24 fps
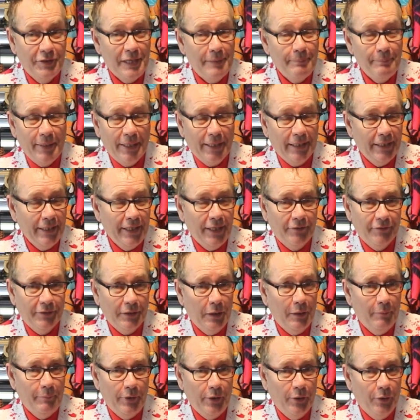Typically, it's
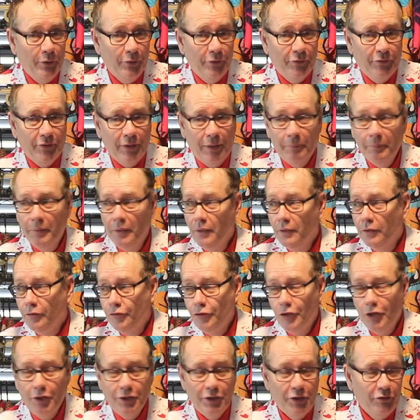going to be on some
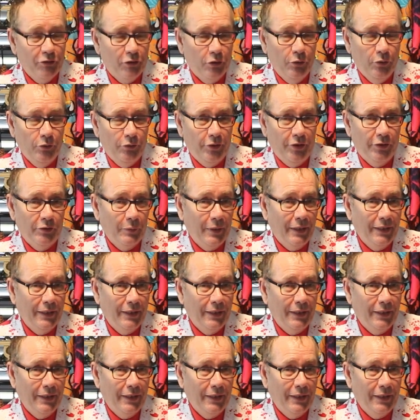journeys cruises